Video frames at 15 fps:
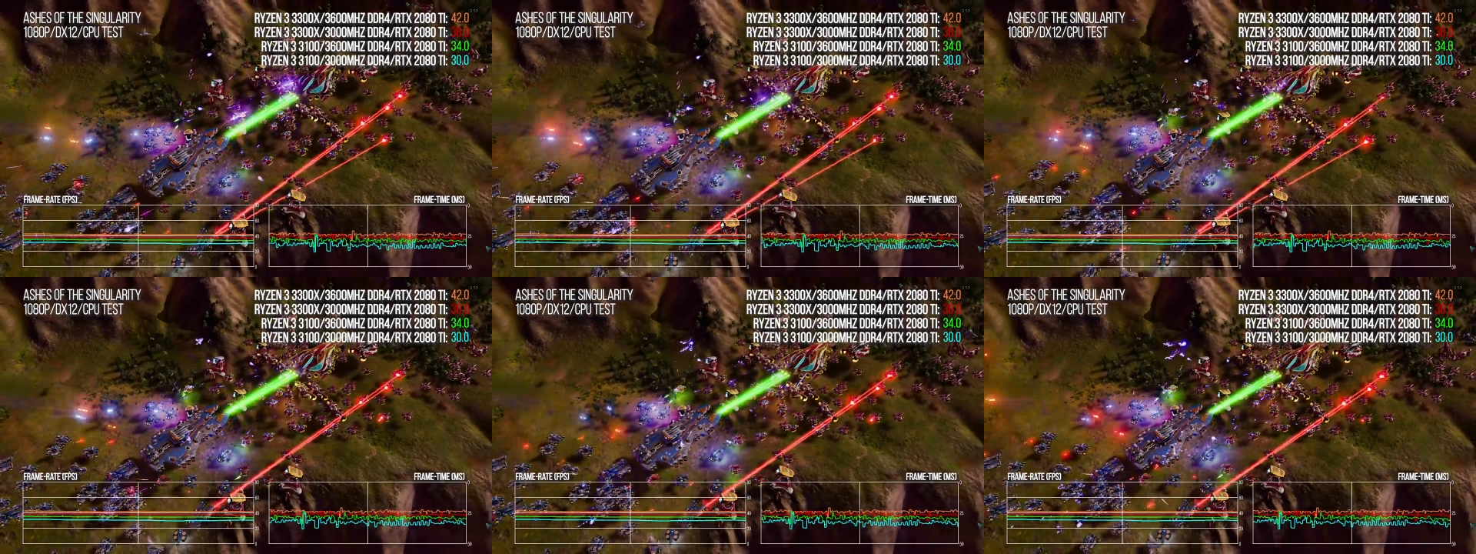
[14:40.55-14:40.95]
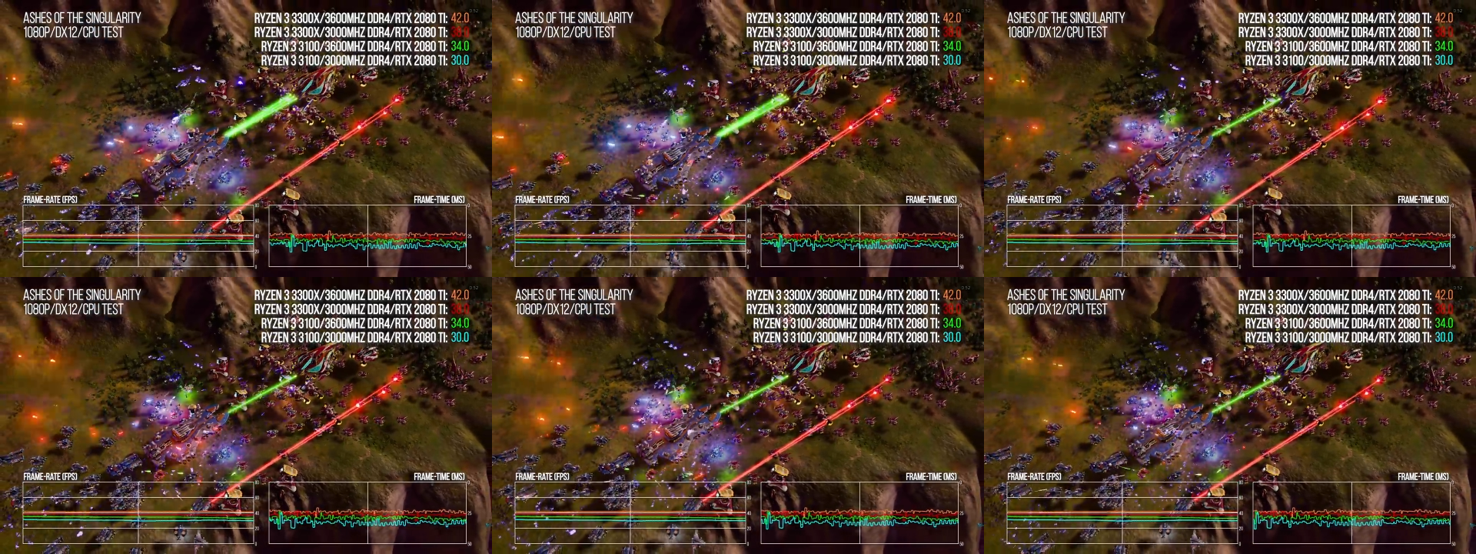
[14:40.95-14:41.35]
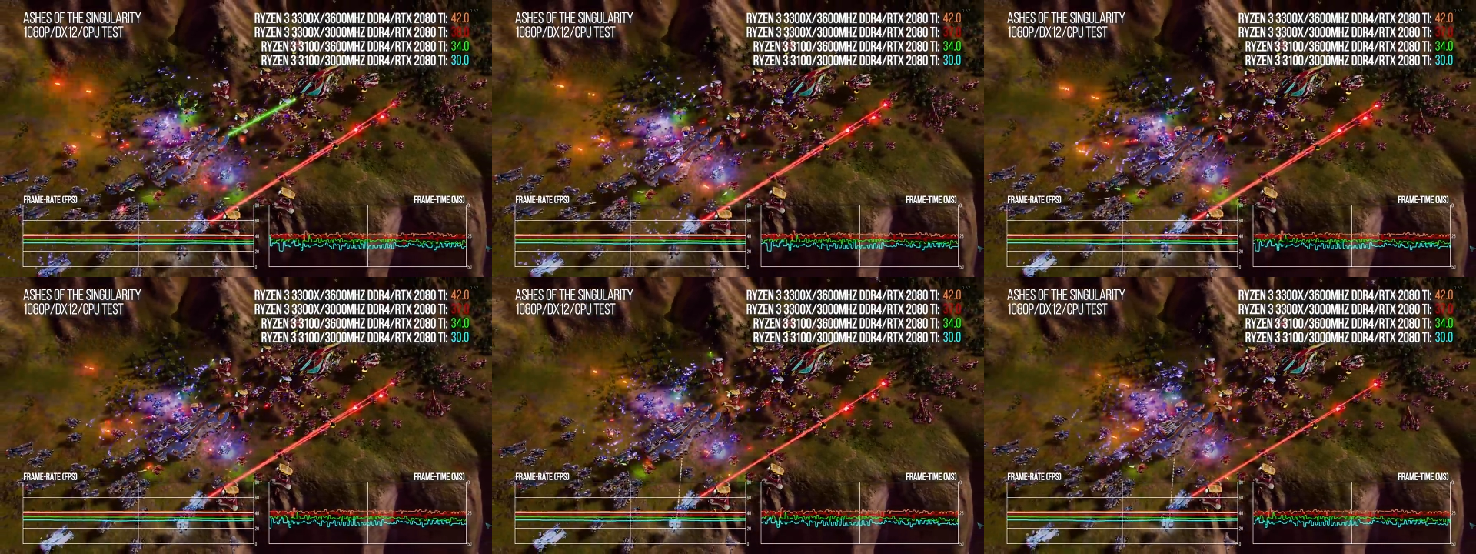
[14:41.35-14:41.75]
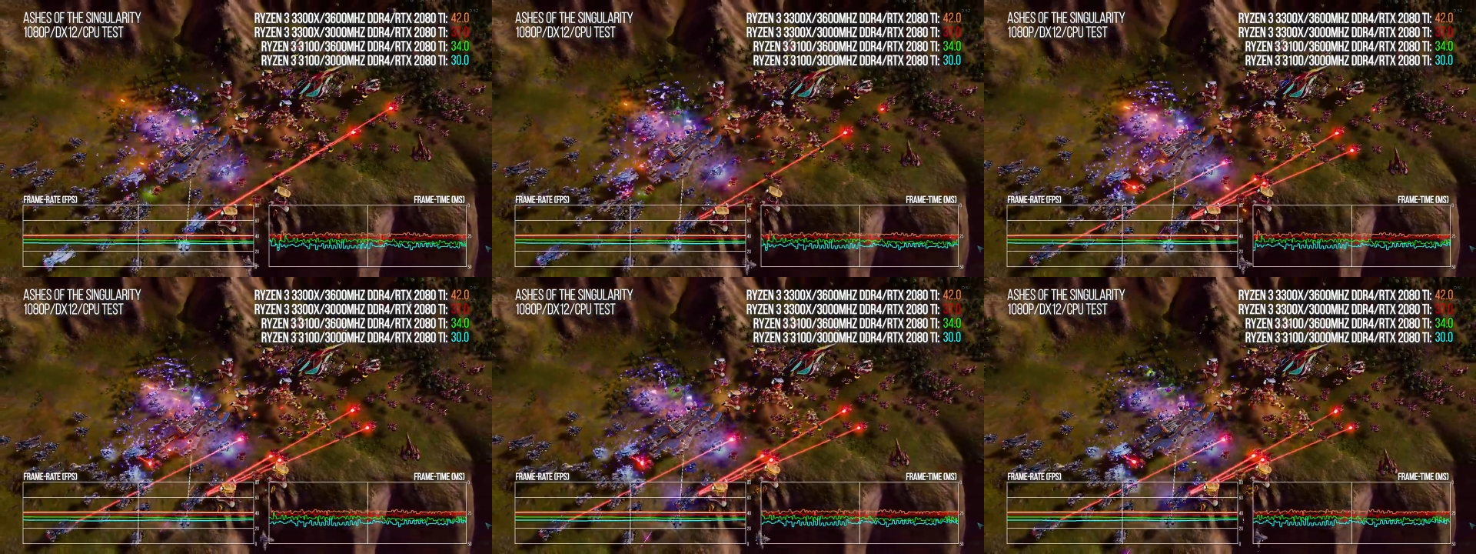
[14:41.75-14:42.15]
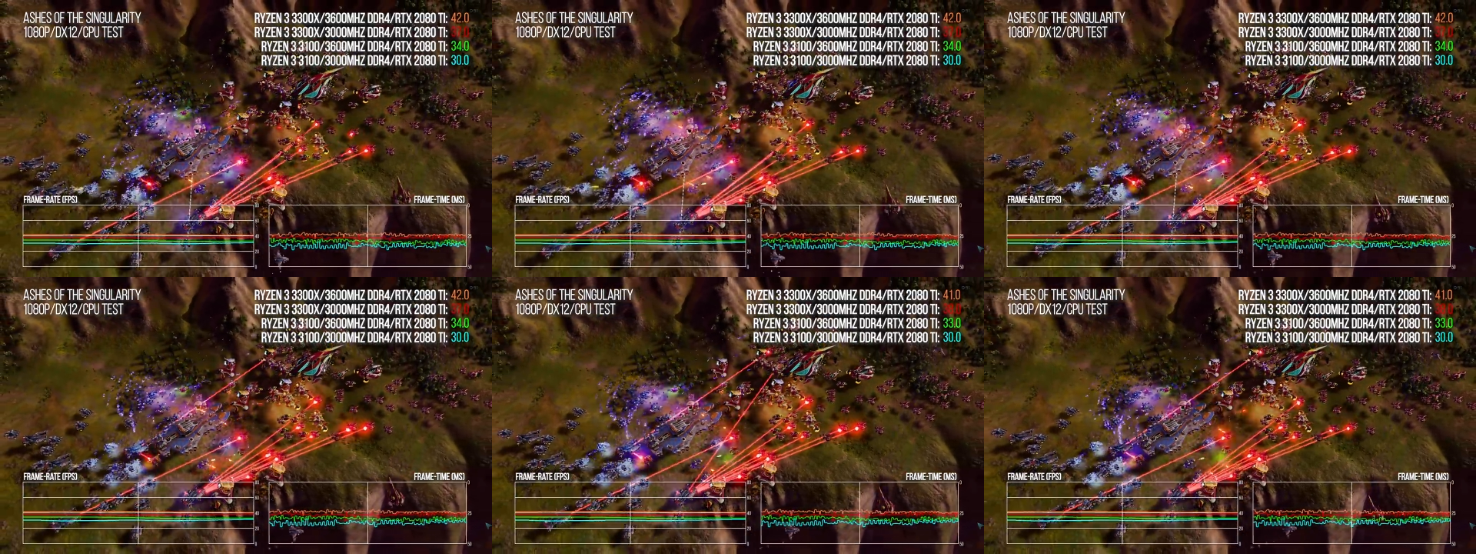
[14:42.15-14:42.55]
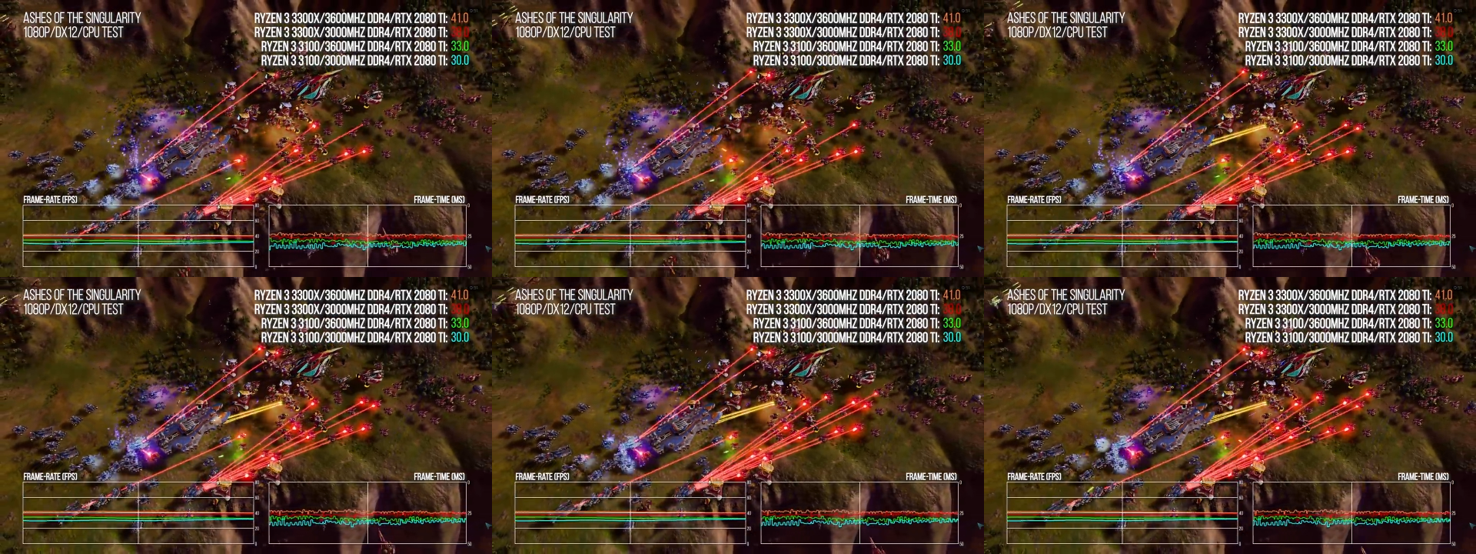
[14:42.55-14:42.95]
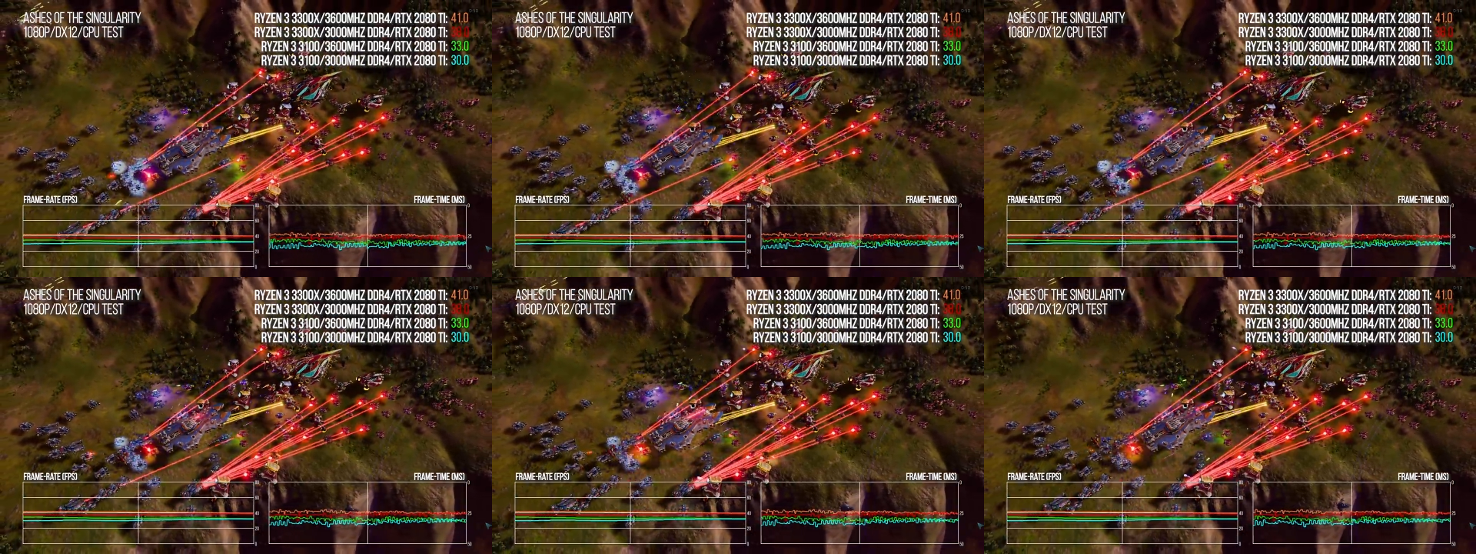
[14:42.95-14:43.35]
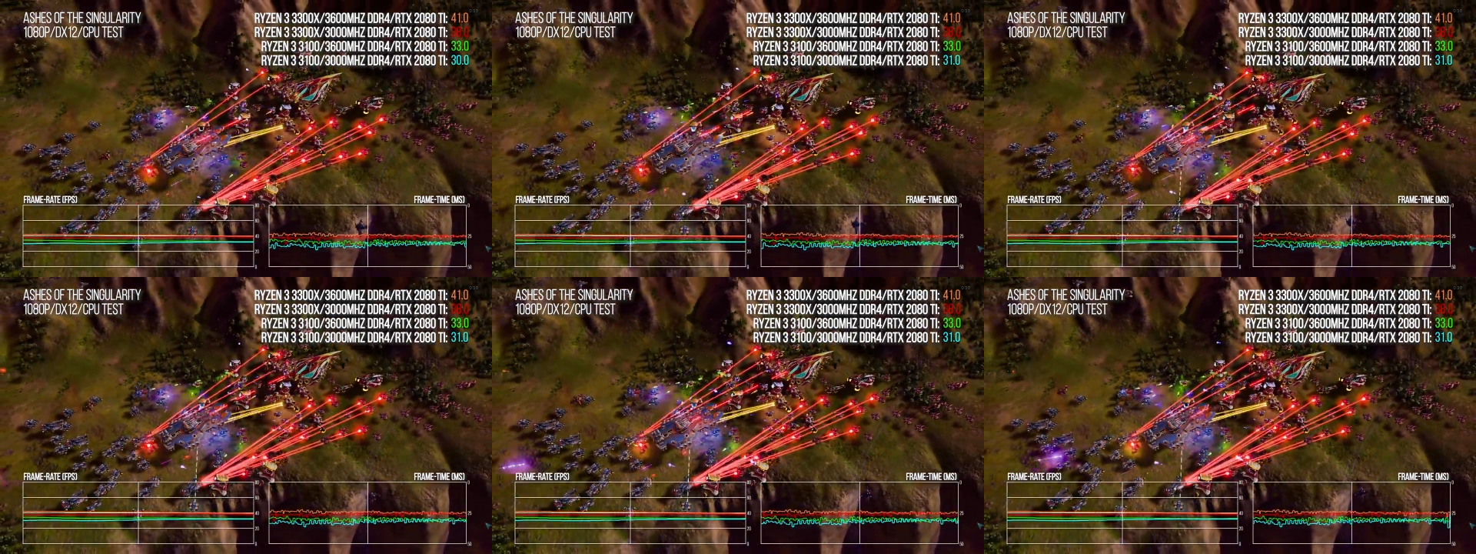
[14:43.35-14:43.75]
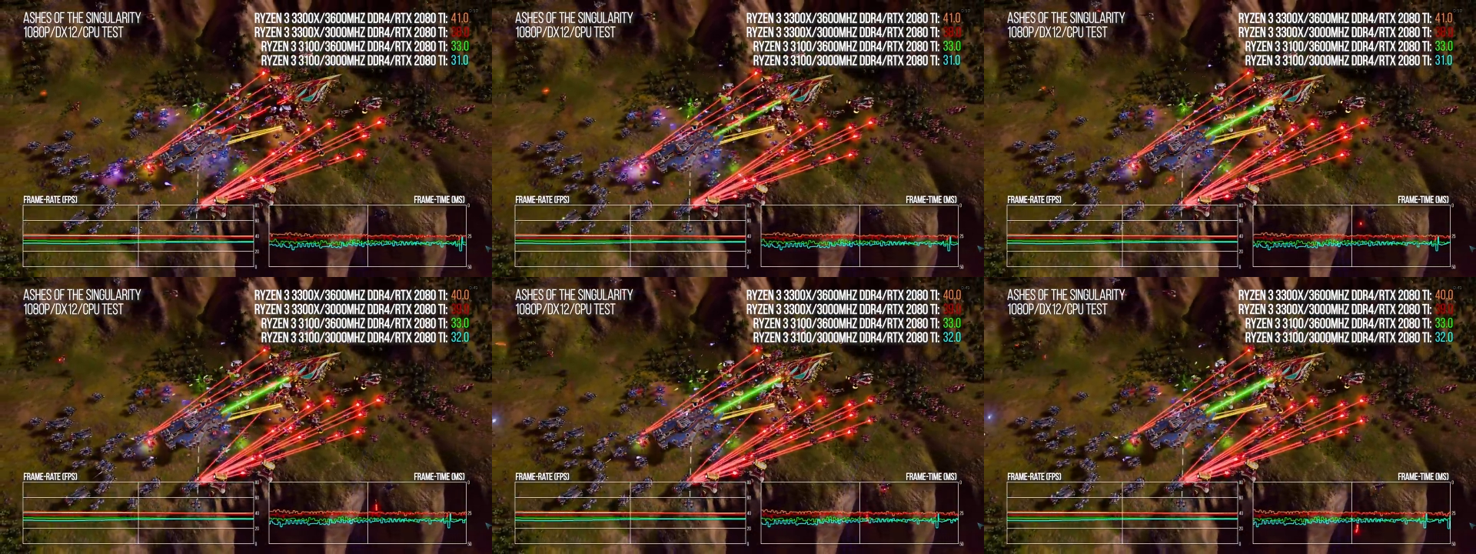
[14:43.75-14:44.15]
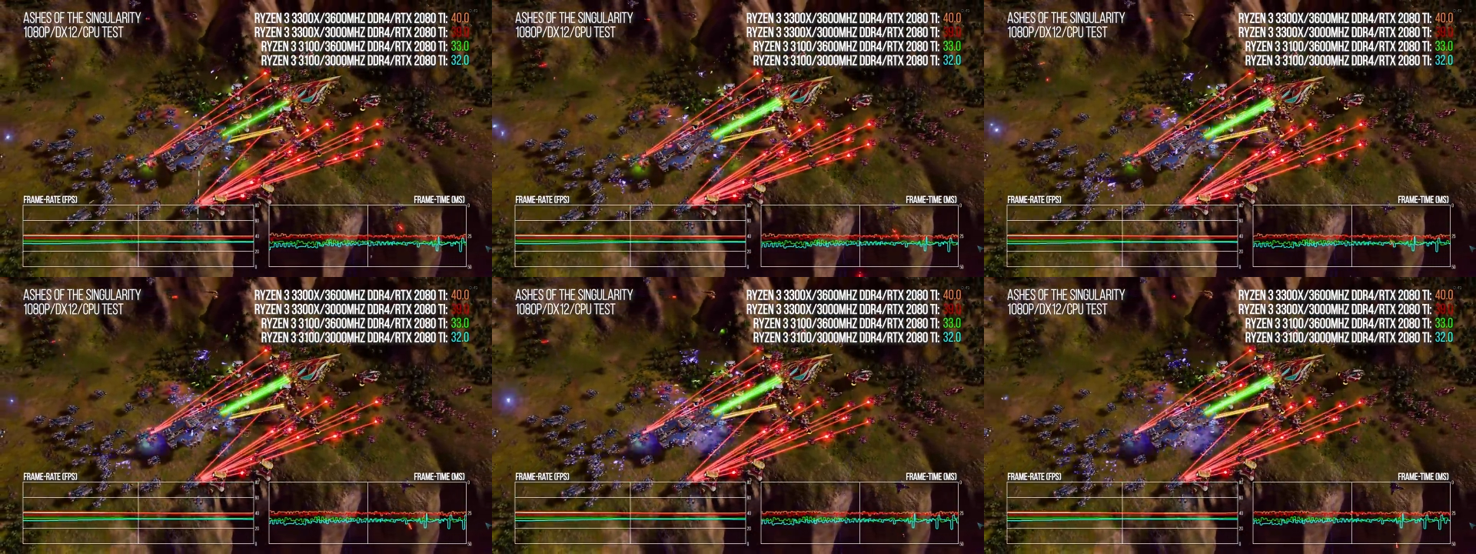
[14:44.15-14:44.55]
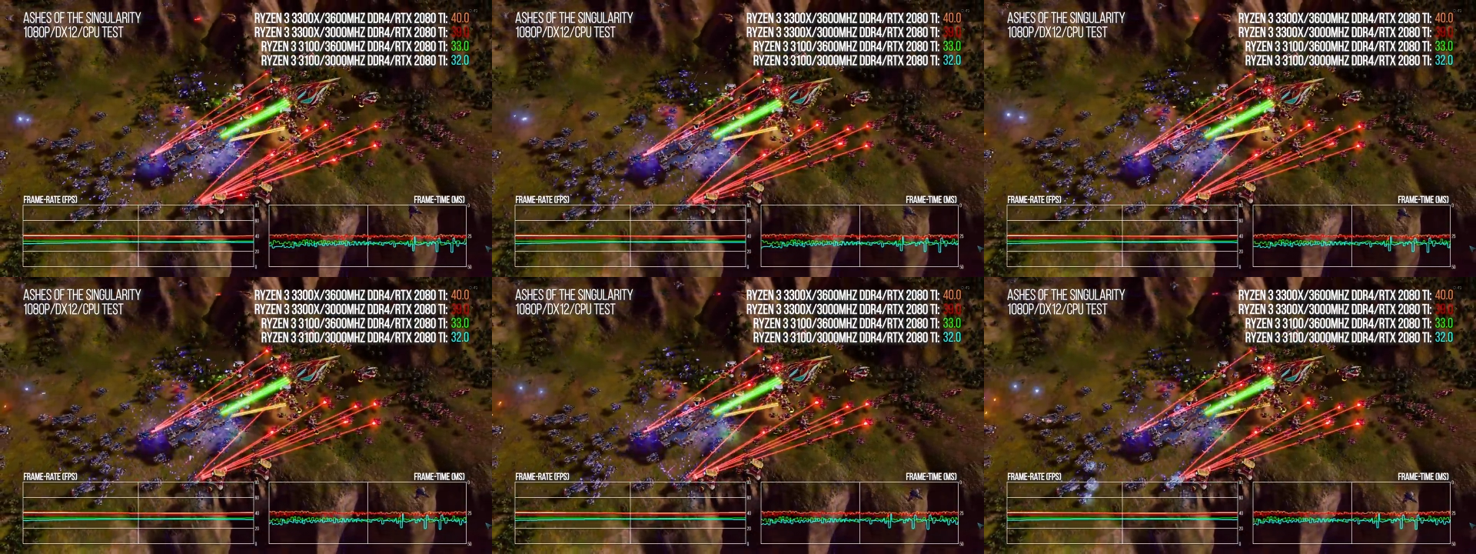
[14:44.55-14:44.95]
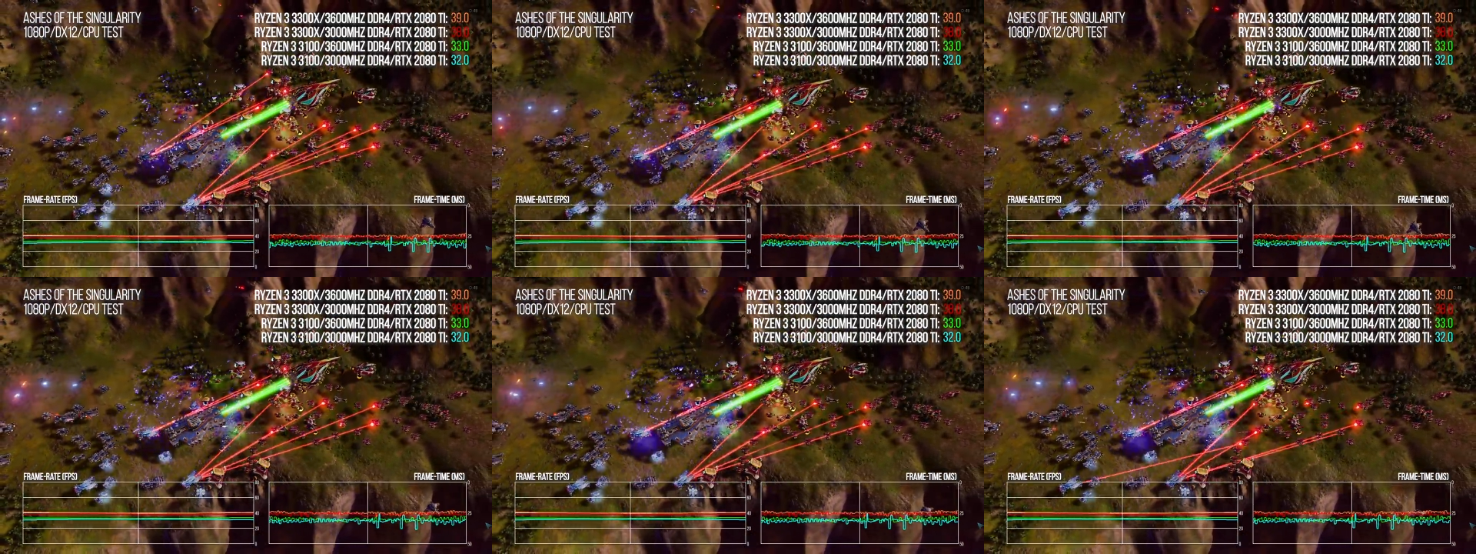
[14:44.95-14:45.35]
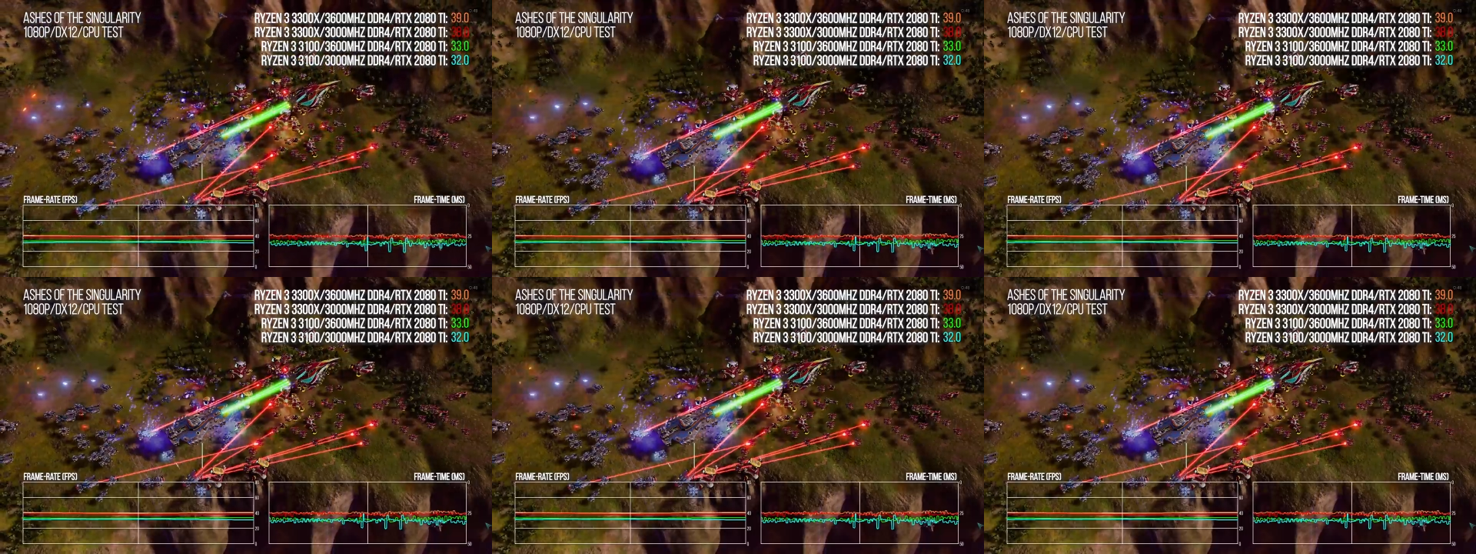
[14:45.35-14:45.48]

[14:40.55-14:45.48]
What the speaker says: (no speaker visible)